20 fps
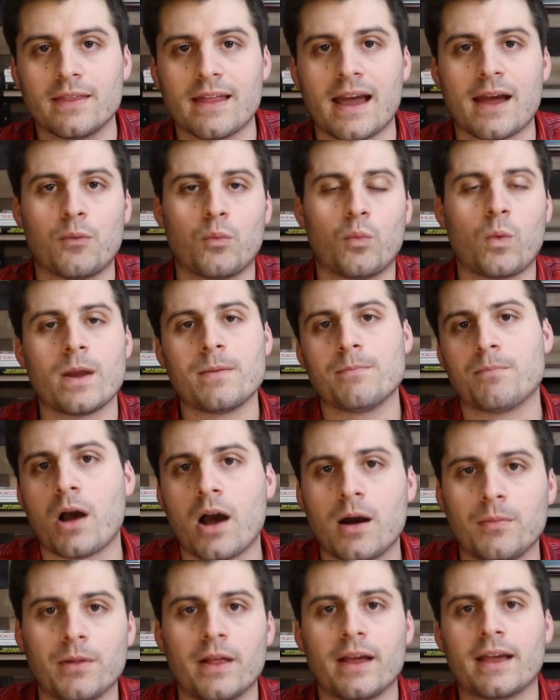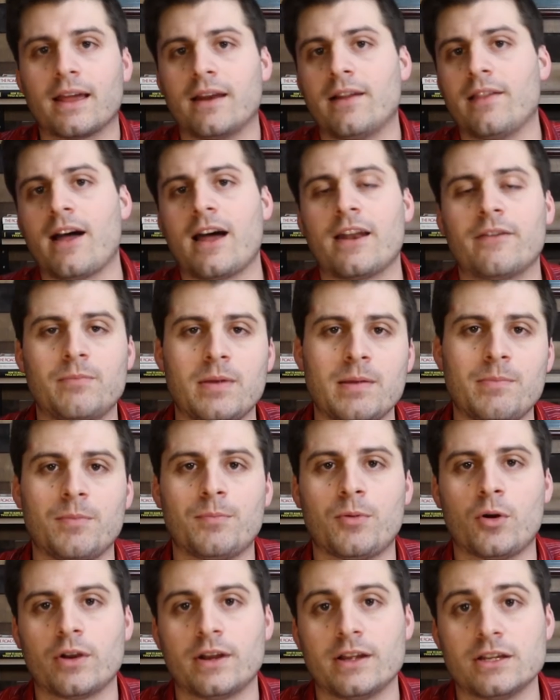that went public and a lot of people
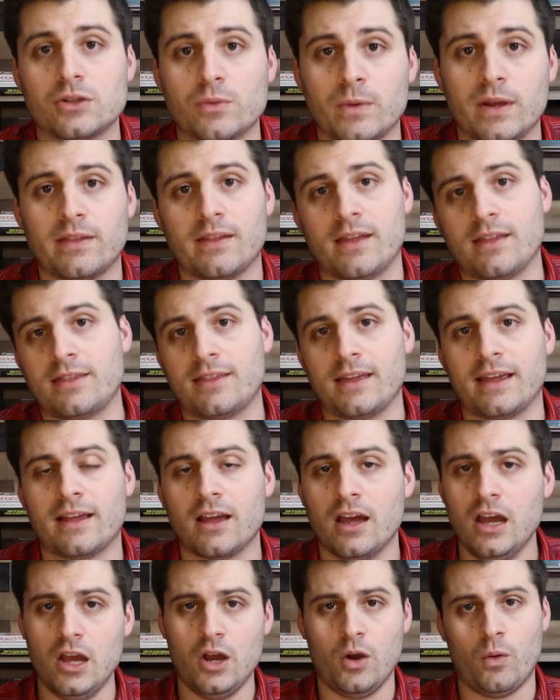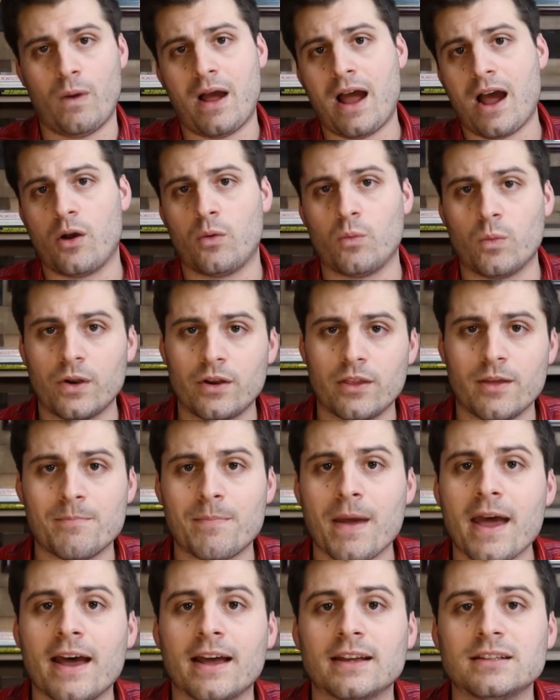bought into it and they think, wow, we're the
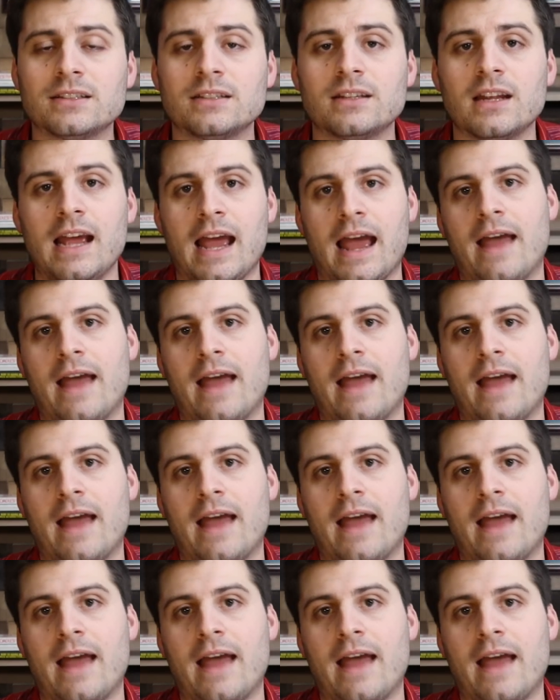best.